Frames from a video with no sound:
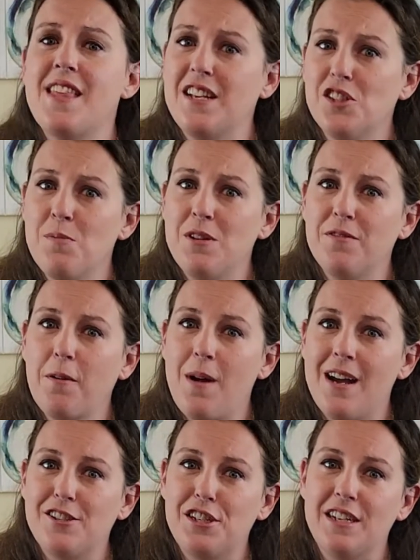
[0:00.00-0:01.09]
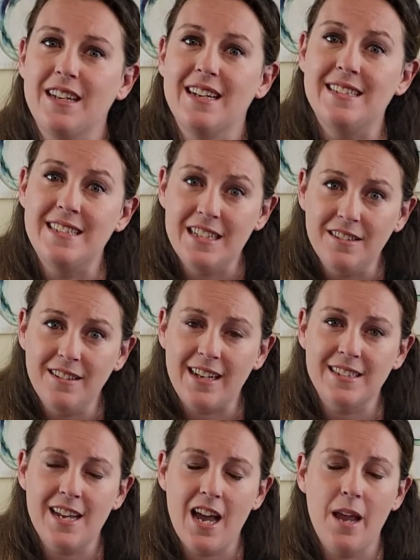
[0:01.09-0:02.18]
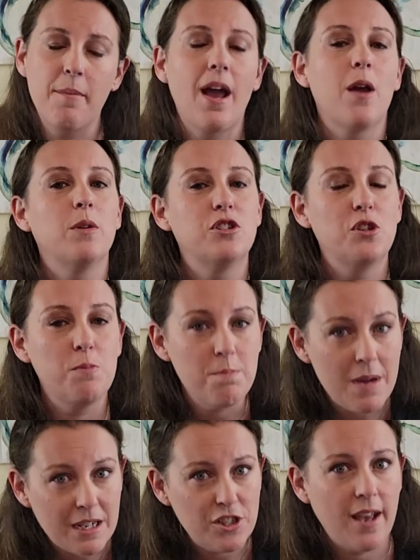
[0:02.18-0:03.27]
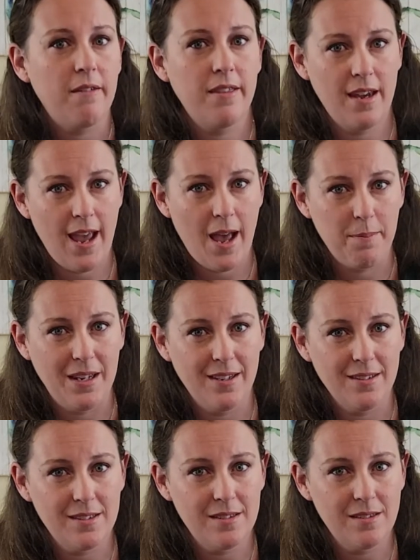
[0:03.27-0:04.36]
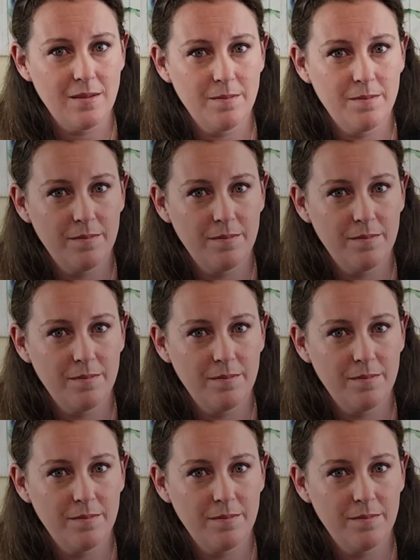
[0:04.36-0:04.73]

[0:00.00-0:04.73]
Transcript: Thanks so much for watching. Until next time, I wish you much health and happiness.